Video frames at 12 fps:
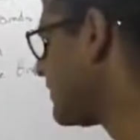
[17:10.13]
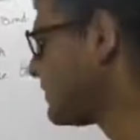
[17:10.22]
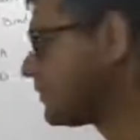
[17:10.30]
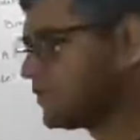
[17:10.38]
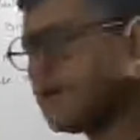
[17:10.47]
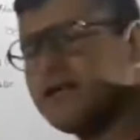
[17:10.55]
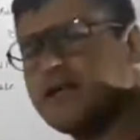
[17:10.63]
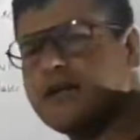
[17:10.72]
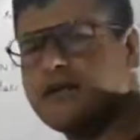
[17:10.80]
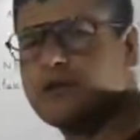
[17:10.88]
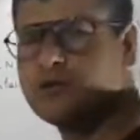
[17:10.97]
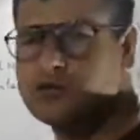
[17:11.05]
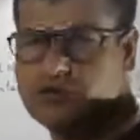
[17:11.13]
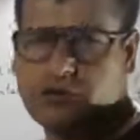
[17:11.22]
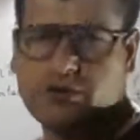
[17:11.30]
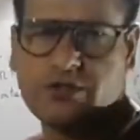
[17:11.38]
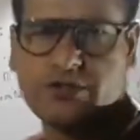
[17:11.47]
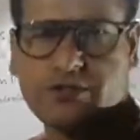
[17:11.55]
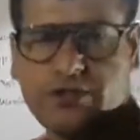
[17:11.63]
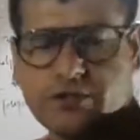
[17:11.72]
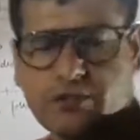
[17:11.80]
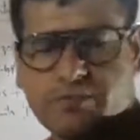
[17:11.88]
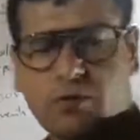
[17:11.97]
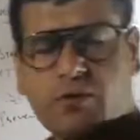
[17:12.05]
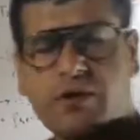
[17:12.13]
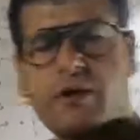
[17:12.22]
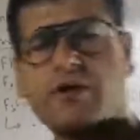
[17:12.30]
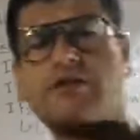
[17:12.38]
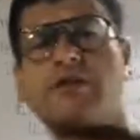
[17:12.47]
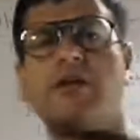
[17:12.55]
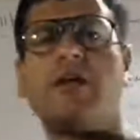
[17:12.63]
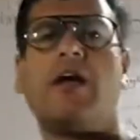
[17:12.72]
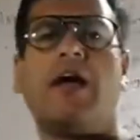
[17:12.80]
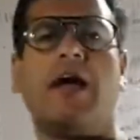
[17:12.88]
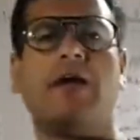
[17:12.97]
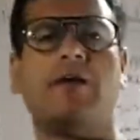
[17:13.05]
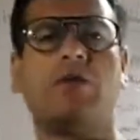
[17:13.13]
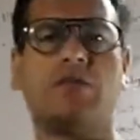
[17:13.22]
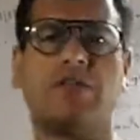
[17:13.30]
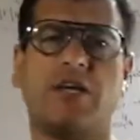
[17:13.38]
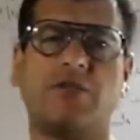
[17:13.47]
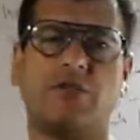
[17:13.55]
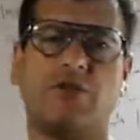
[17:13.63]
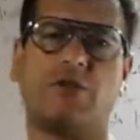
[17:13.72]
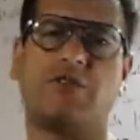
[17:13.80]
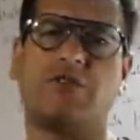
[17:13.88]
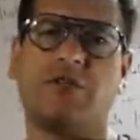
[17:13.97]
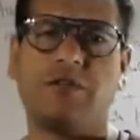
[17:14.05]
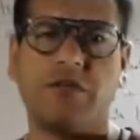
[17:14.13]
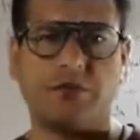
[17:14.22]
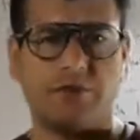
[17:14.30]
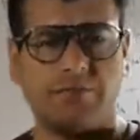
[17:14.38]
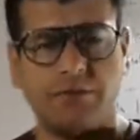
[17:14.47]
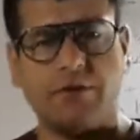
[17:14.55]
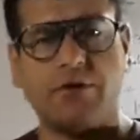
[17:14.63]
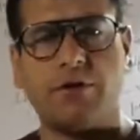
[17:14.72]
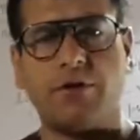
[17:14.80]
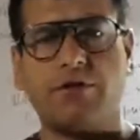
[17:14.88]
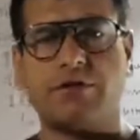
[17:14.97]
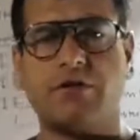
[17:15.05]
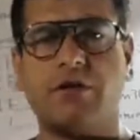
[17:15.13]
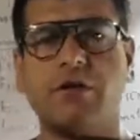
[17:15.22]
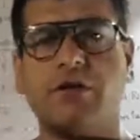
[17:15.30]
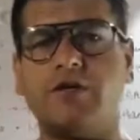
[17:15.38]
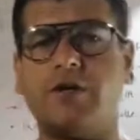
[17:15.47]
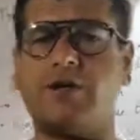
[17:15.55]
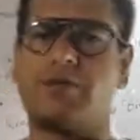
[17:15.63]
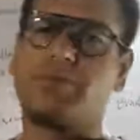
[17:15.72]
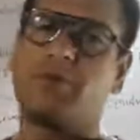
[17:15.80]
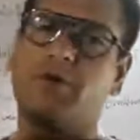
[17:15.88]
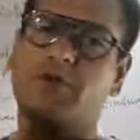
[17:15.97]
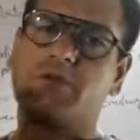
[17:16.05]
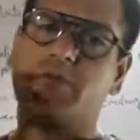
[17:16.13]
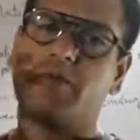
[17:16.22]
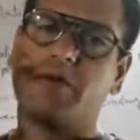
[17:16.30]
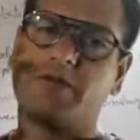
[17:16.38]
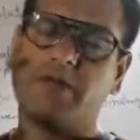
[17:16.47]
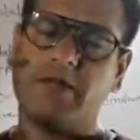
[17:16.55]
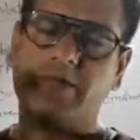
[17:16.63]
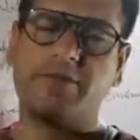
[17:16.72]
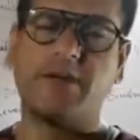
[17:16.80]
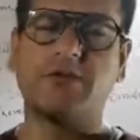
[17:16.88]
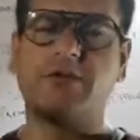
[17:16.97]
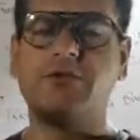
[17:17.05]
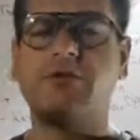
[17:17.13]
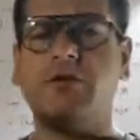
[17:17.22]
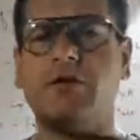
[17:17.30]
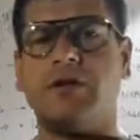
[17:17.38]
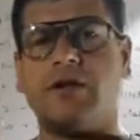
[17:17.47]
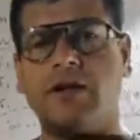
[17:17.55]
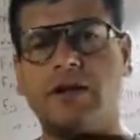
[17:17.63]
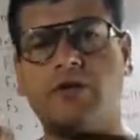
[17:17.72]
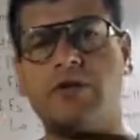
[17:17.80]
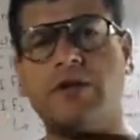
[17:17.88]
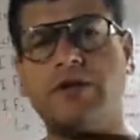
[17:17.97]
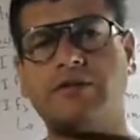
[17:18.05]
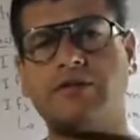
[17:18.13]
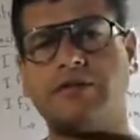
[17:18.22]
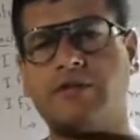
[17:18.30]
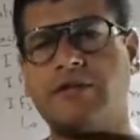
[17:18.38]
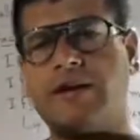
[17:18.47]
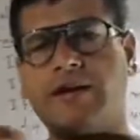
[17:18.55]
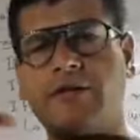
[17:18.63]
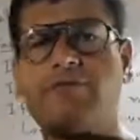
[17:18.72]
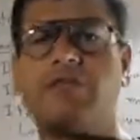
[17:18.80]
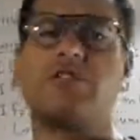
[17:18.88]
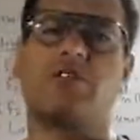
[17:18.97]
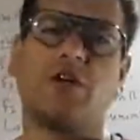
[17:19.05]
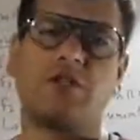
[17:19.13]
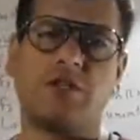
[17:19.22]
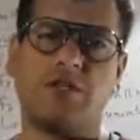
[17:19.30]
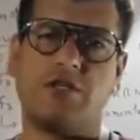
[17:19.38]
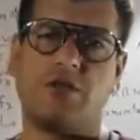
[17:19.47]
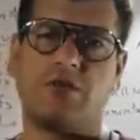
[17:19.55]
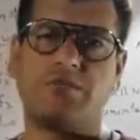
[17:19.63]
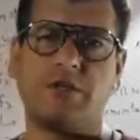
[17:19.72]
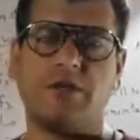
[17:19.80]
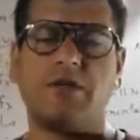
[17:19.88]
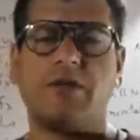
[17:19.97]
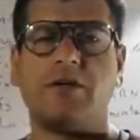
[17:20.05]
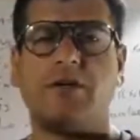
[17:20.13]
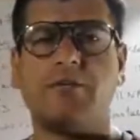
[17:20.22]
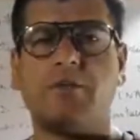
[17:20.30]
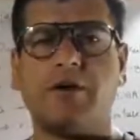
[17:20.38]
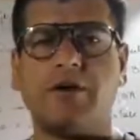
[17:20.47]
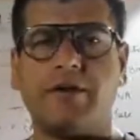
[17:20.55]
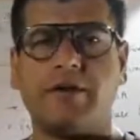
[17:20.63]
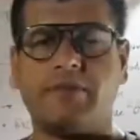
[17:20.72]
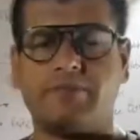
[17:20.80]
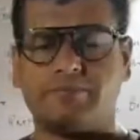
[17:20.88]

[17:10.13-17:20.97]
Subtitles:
it is Shine-Delgado sequence in case of prokaryotes and Kozak sequence in case of eukaryotes, they are responsible for the effective, accurate and efficient translation of the mRNA.